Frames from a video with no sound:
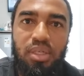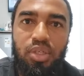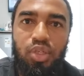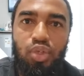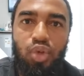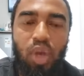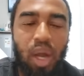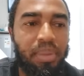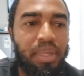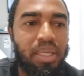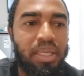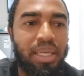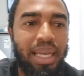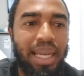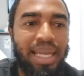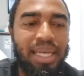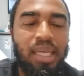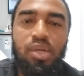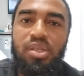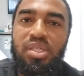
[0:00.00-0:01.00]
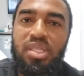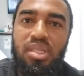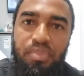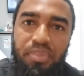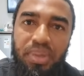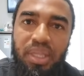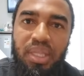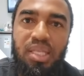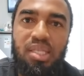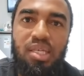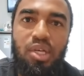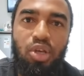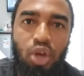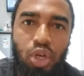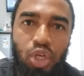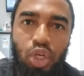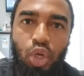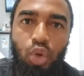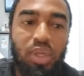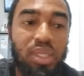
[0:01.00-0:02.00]
to come and lend our sympathies and
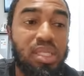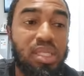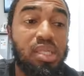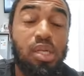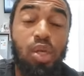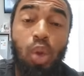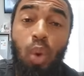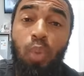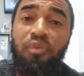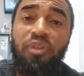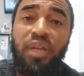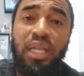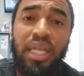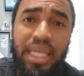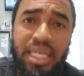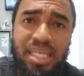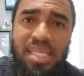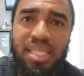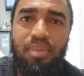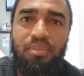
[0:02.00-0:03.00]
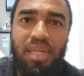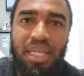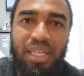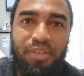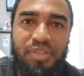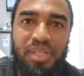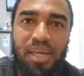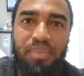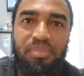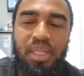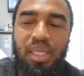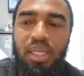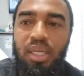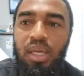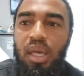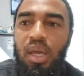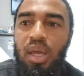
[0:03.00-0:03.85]
condolences and hopefully leave, some, leave something.